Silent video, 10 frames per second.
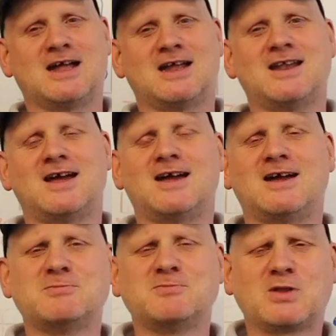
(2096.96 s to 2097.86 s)

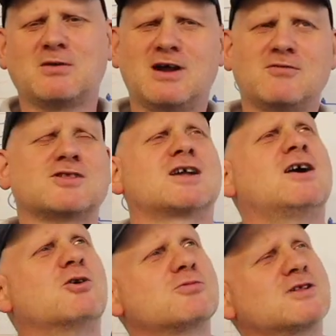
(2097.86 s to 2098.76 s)
And where was I
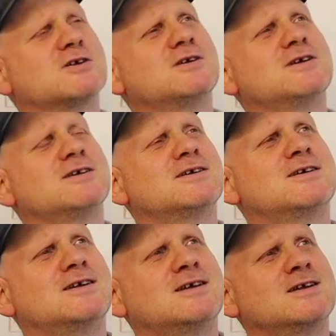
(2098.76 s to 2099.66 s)
got up to?
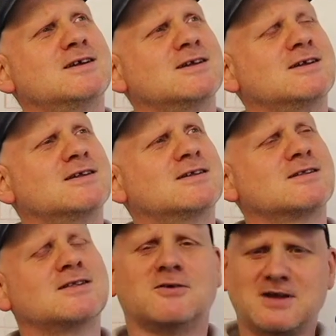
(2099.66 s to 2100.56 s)

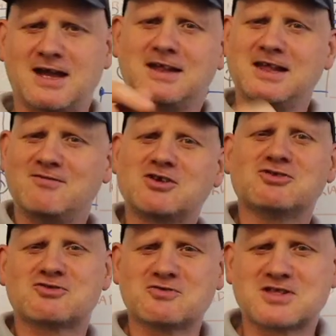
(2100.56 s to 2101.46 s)
So yeah, leave a
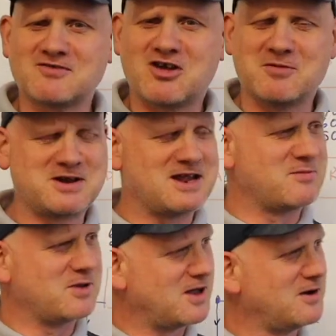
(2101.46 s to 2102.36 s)
constructive comment
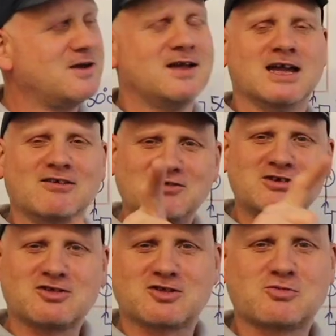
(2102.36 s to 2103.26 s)
down below. If
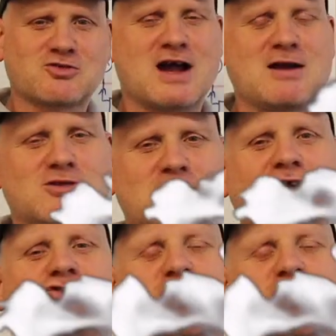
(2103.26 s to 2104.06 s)
you're not subscribed to